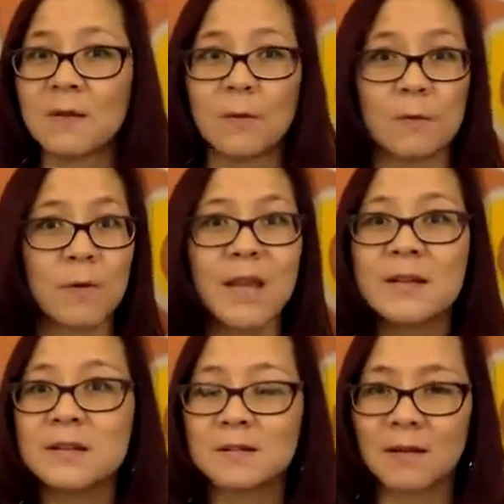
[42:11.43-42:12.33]

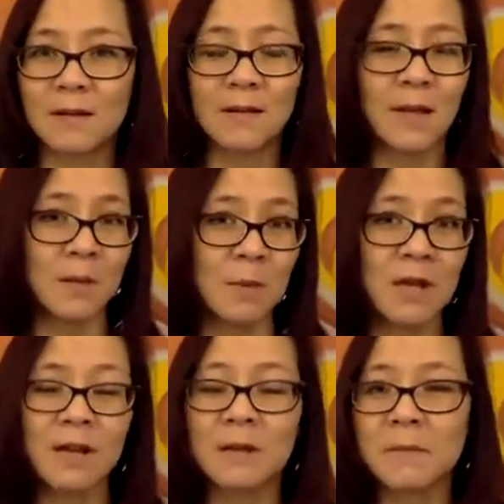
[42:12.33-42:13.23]
great online
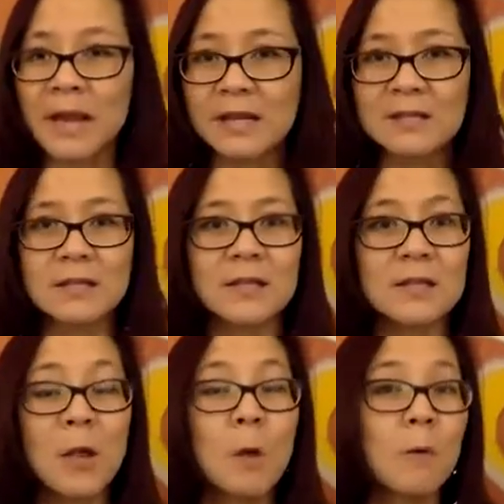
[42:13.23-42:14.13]
media and magazines.